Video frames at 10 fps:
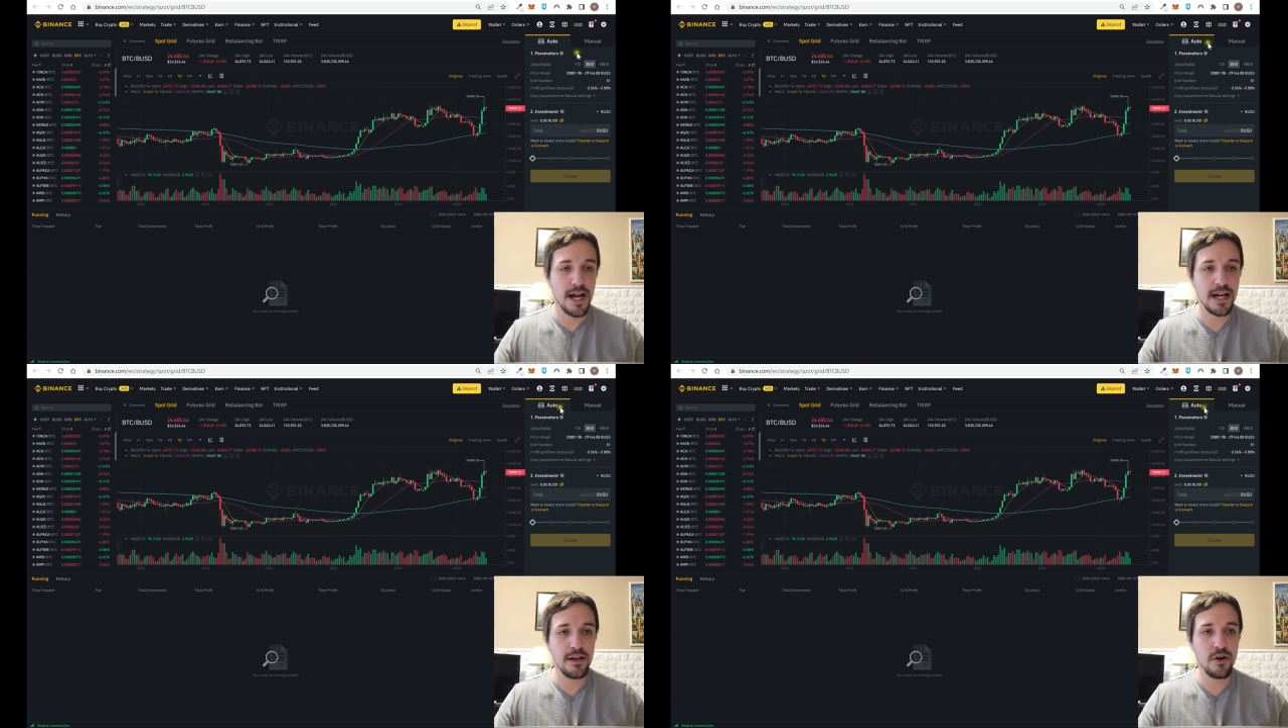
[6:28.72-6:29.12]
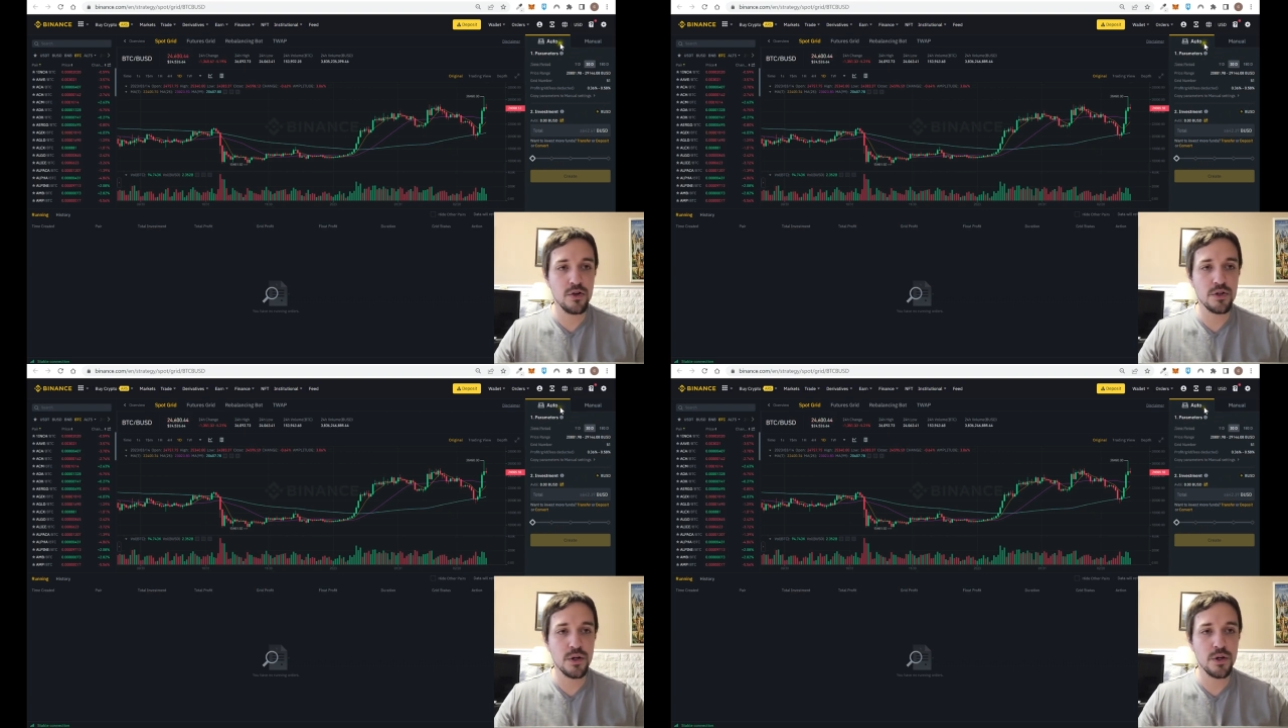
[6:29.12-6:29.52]
And
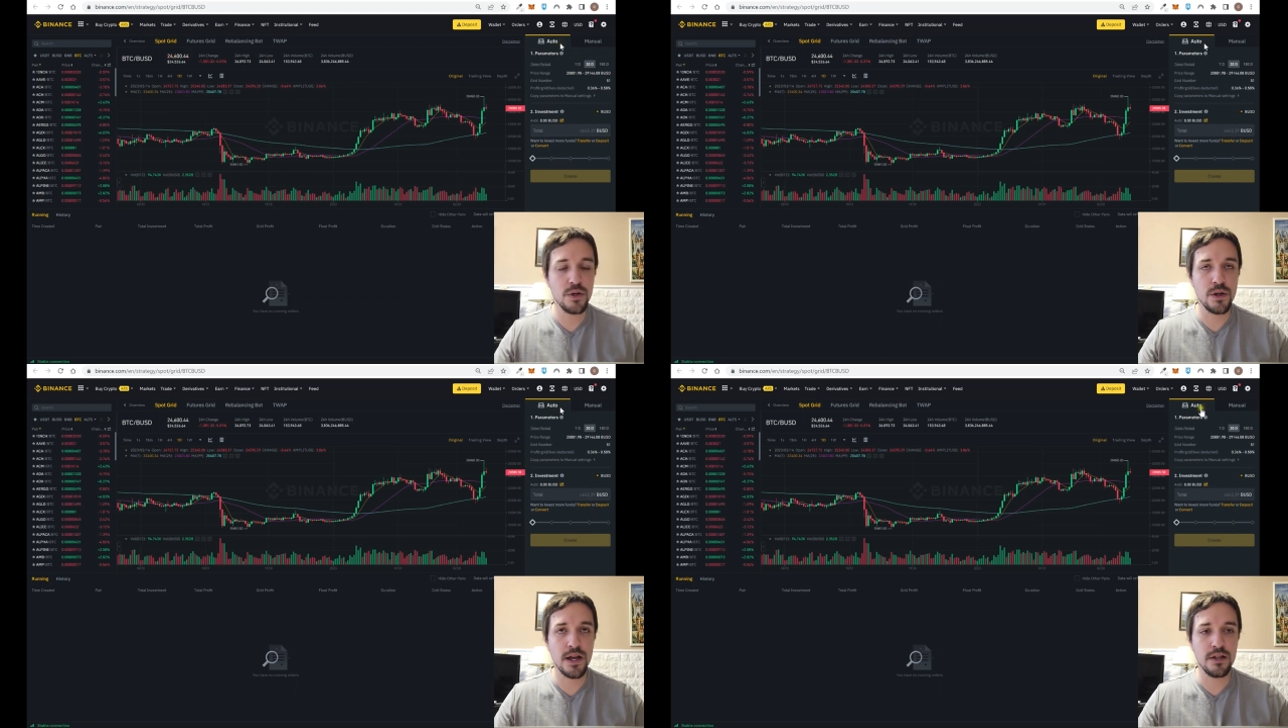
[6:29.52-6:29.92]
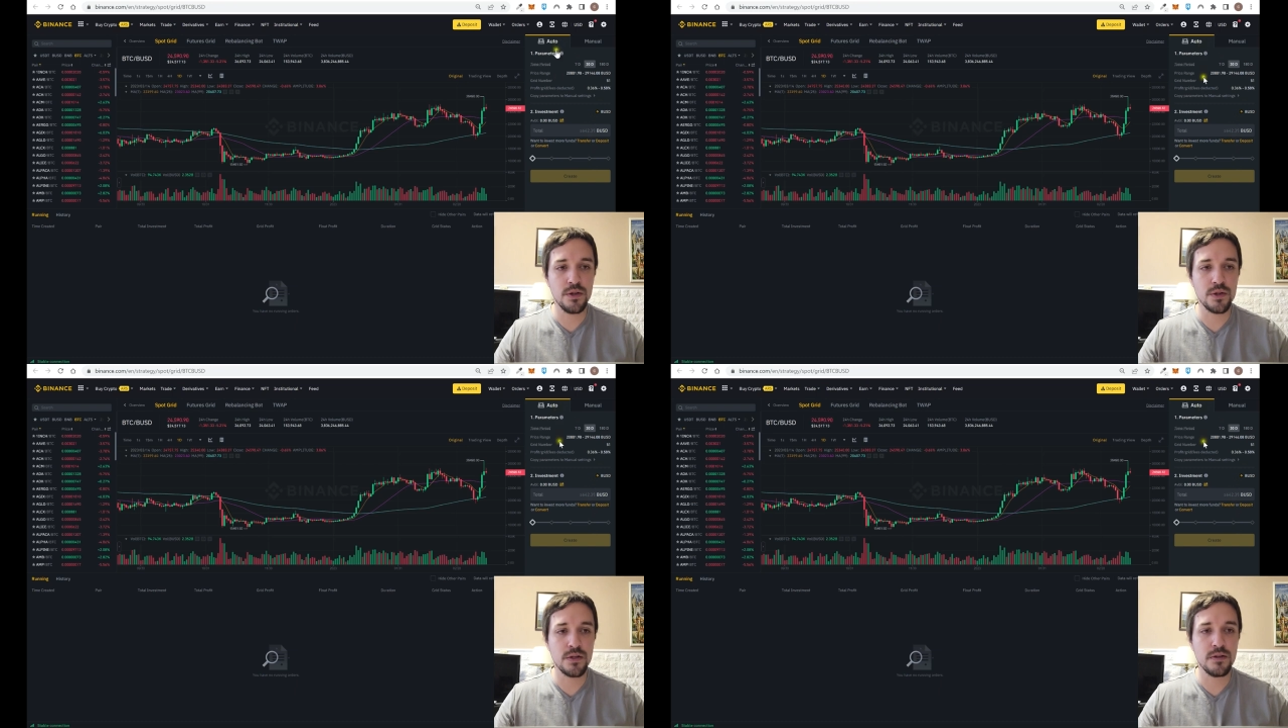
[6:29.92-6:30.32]
also you can
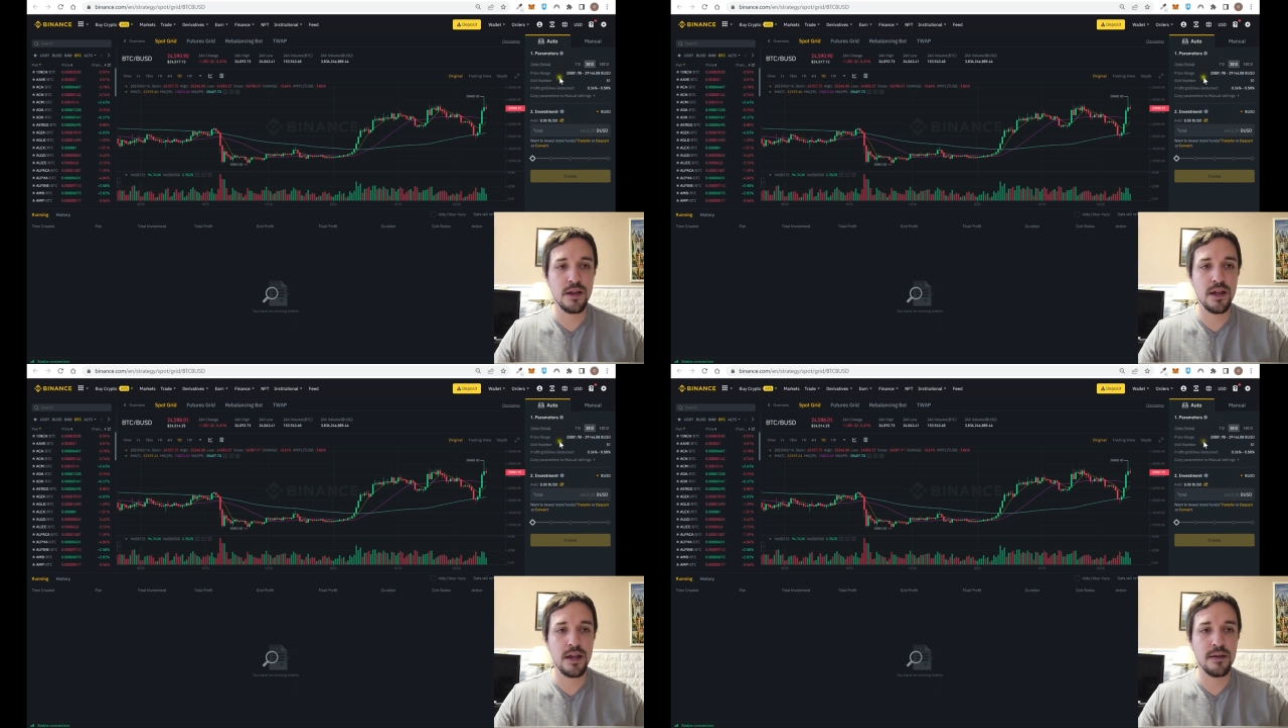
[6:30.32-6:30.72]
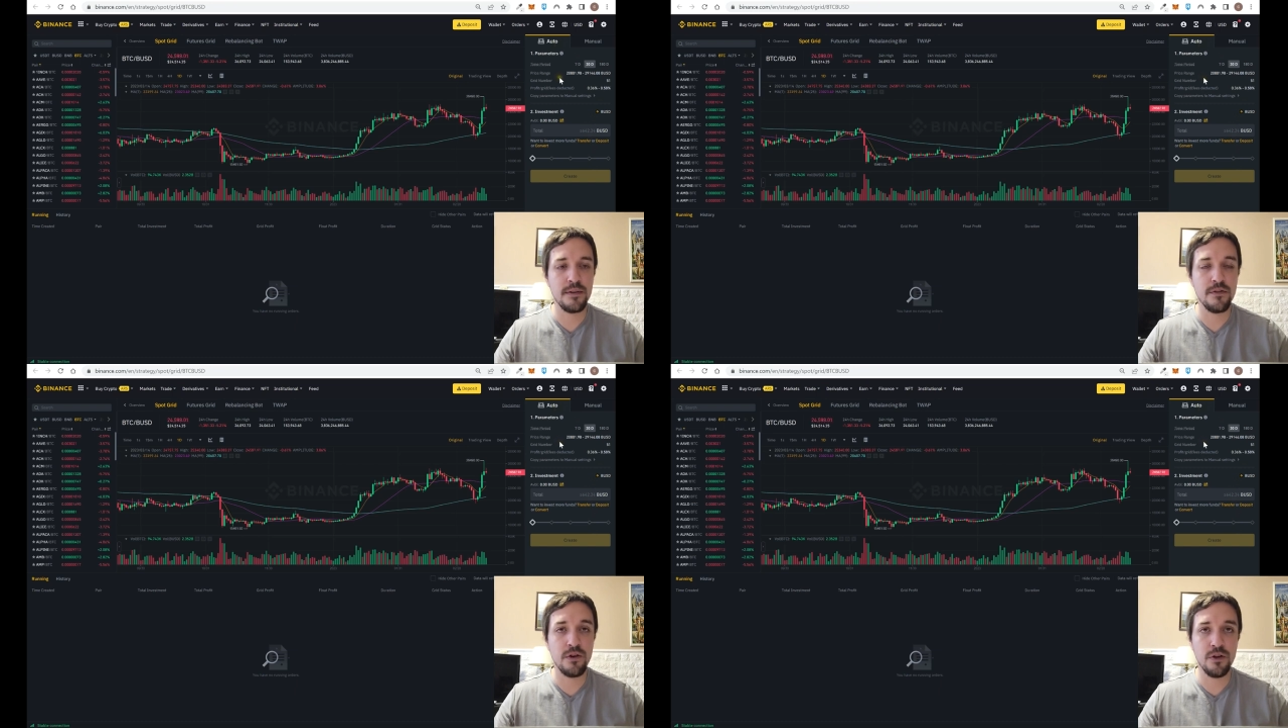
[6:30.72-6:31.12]
use the
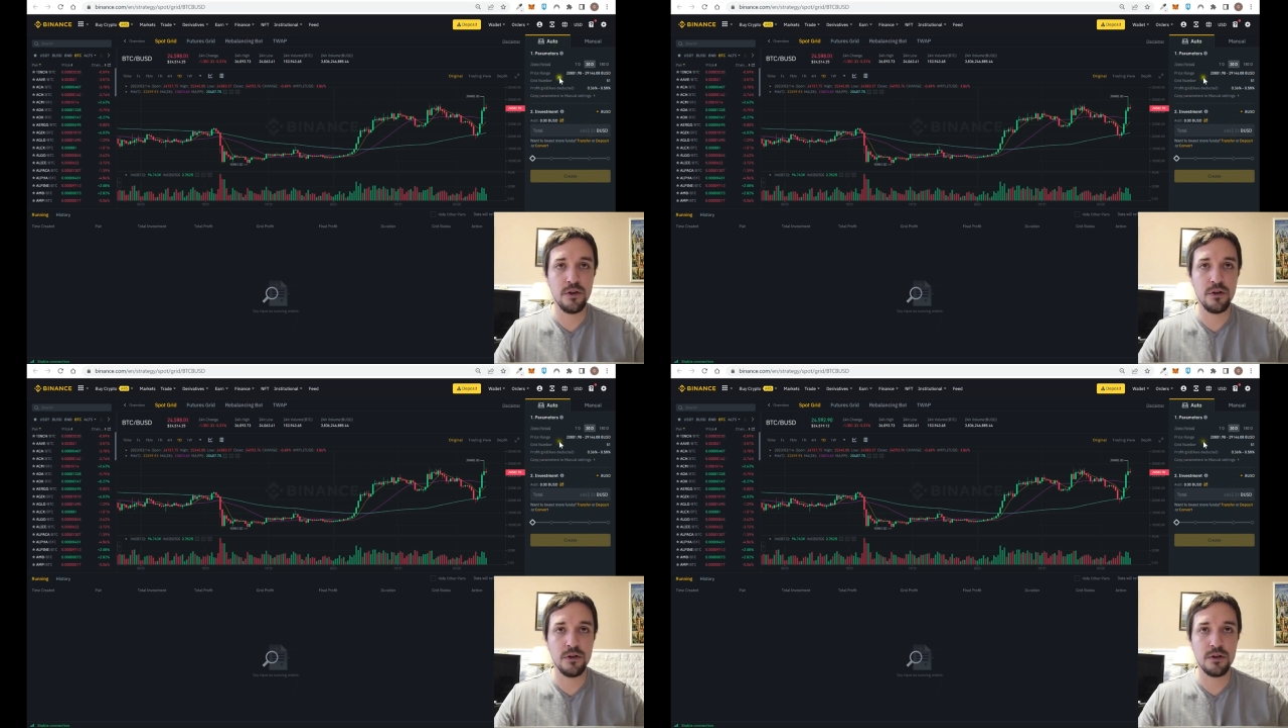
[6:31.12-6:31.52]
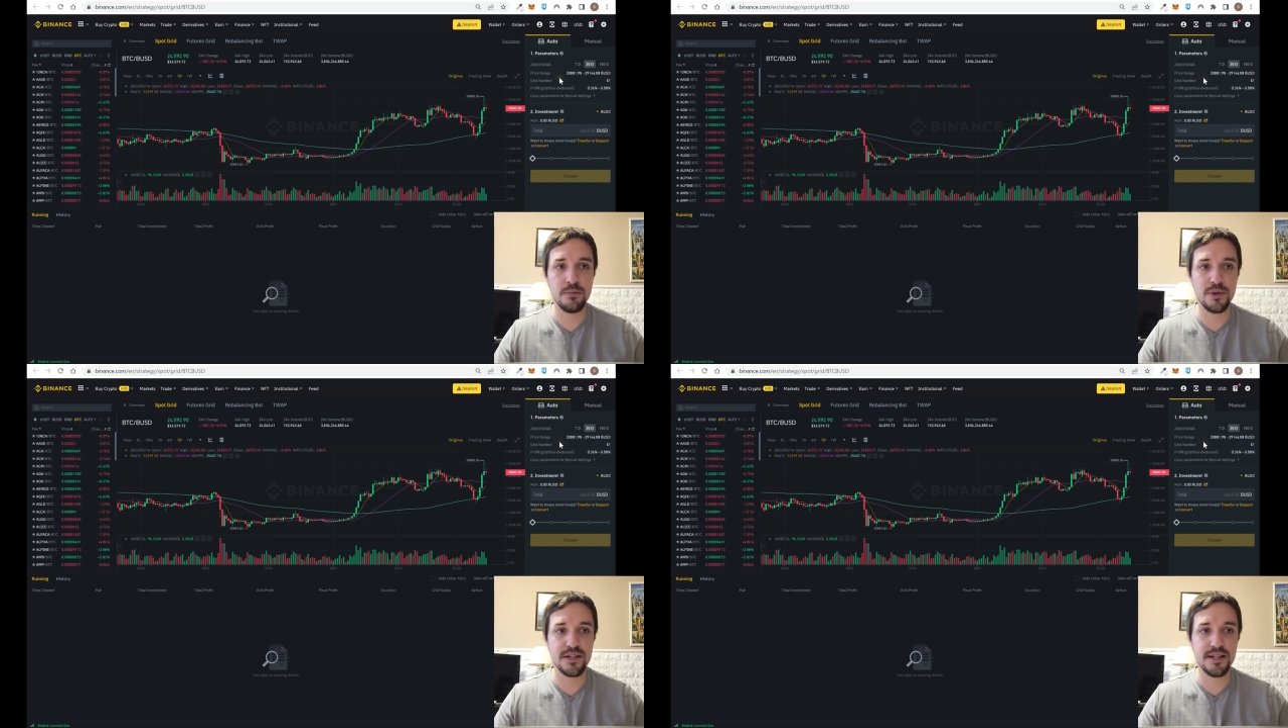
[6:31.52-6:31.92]

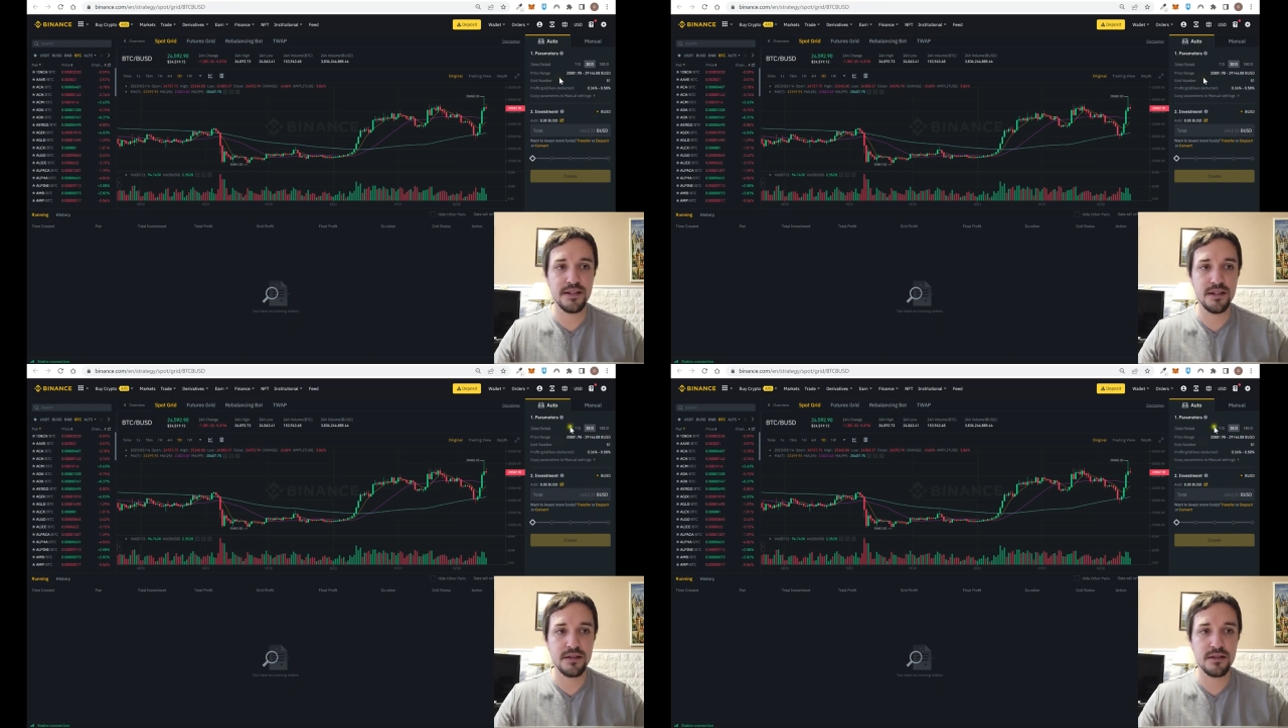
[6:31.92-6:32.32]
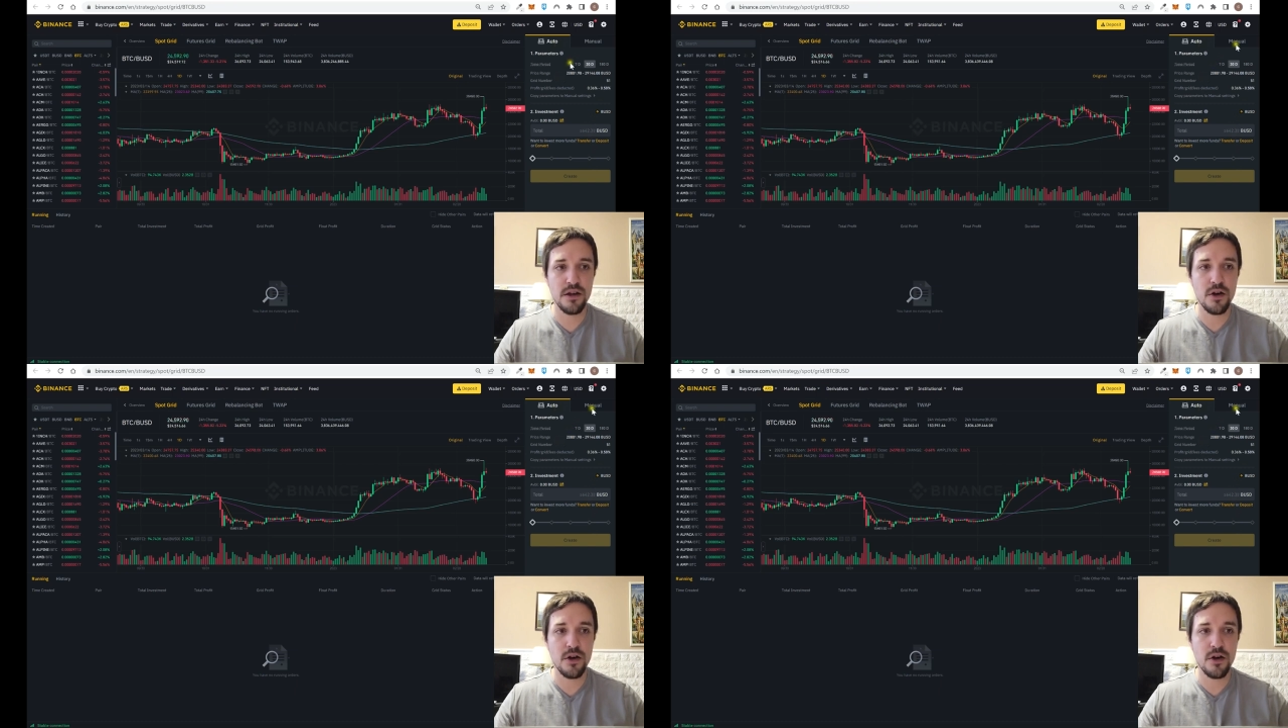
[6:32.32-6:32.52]
default presettings